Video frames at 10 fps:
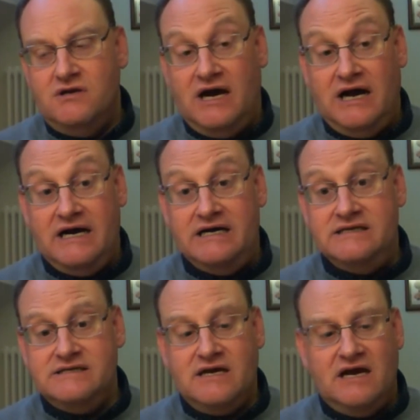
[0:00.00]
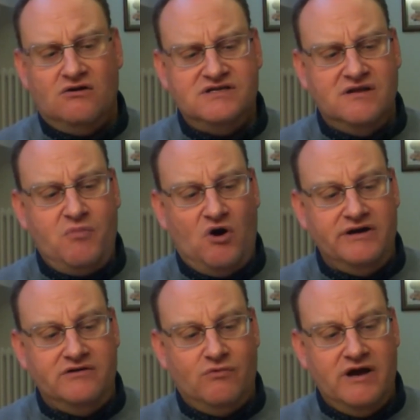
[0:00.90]
And I got to the
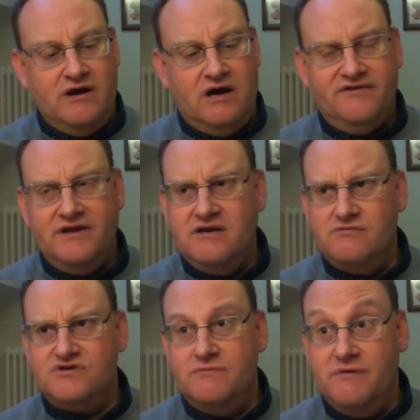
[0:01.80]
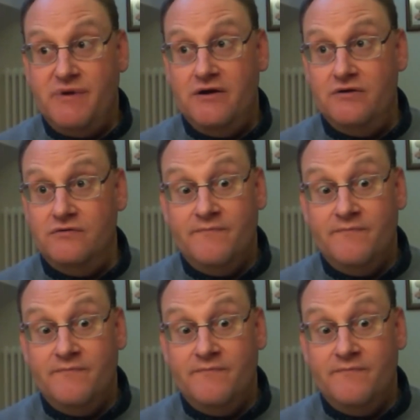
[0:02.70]
point where I think it was around about,